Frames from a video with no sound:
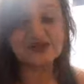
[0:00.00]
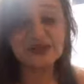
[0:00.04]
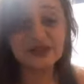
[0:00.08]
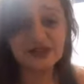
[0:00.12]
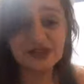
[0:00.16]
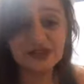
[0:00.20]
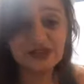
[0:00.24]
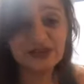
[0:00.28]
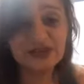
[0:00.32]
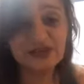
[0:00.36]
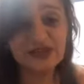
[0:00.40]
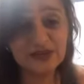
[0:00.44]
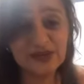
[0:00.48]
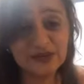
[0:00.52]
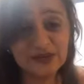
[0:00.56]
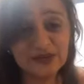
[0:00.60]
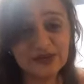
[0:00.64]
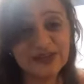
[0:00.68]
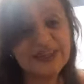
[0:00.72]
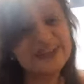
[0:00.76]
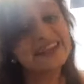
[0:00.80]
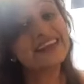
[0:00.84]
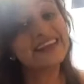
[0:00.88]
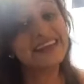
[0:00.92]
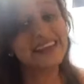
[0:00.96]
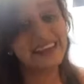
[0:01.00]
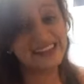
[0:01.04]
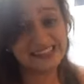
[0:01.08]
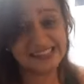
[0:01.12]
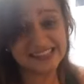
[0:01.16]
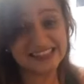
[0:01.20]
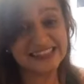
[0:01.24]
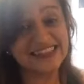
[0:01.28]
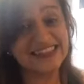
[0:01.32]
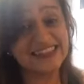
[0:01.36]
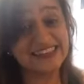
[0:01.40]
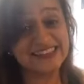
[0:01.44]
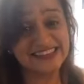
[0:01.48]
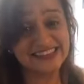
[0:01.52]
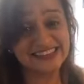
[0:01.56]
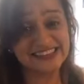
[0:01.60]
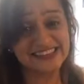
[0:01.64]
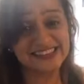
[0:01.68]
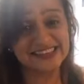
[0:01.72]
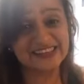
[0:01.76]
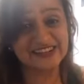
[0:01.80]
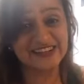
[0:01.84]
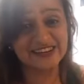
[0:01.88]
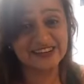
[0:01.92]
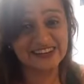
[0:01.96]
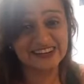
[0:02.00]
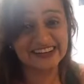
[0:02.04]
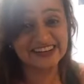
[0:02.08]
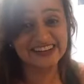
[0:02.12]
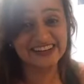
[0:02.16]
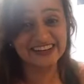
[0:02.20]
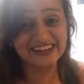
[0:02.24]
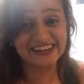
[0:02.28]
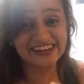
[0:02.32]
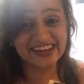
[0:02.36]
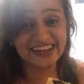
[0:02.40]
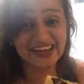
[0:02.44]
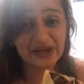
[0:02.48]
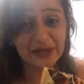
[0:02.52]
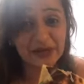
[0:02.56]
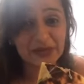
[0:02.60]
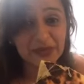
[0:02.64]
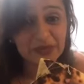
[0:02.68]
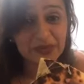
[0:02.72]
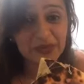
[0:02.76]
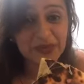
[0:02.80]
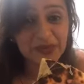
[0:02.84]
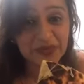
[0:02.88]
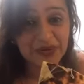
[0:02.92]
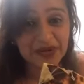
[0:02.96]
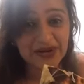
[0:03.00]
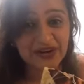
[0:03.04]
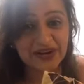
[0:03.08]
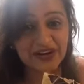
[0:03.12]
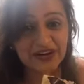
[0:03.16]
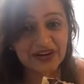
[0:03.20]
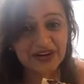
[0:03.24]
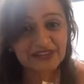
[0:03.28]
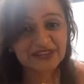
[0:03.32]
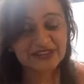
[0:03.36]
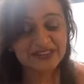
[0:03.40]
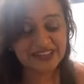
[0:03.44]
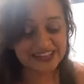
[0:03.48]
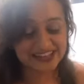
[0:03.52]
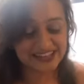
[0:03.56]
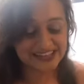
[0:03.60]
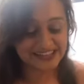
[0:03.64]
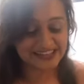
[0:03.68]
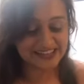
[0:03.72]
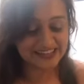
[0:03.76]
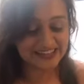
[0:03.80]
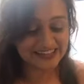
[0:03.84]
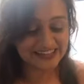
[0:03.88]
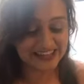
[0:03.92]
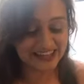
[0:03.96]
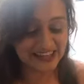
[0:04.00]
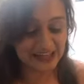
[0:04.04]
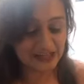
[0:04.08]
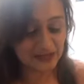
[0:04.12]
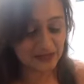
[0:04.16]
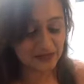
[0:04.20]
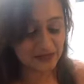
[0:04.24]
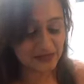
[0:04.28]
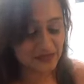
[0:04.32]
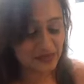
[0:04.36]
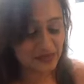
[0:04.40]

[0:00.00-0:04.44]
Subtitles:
when you know quesadilla is good, okay? Oh, you like this on? Thank you.